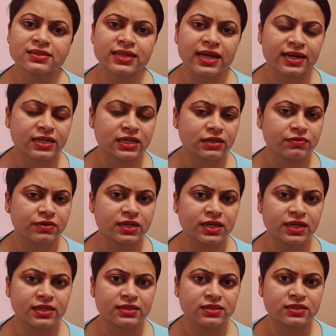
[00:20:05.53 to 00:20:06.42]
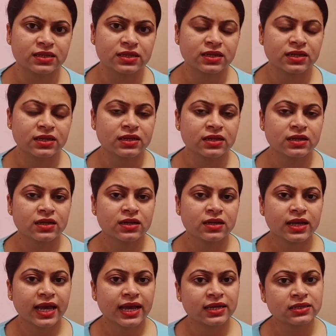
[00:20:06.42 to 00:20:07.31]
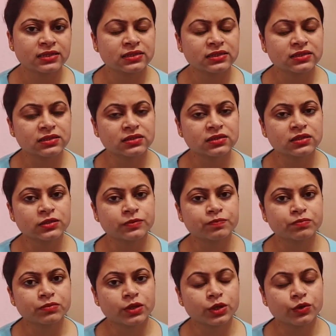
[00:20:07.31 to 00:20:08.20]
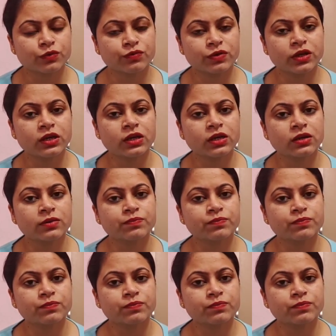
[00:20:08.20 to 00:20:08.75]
activities, and we